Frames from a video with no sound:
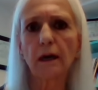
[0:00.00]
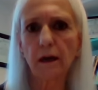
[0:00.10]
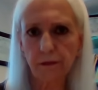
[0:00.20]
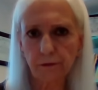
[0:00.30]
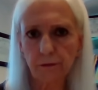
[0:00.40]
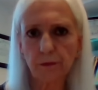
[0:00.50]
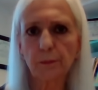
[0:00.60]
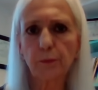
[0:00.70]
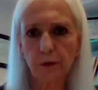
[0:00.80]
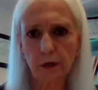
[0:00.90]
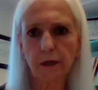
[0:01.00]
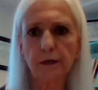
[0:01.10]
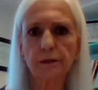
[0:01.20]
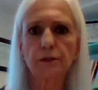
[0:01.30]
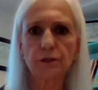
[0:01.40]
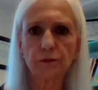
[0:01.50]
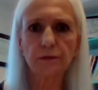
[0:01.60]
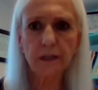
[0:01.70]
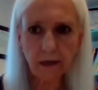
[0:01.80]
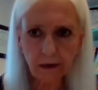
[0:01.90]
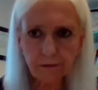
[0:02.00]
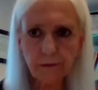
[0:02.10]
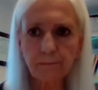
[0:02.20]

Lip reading: ethanol prior to death.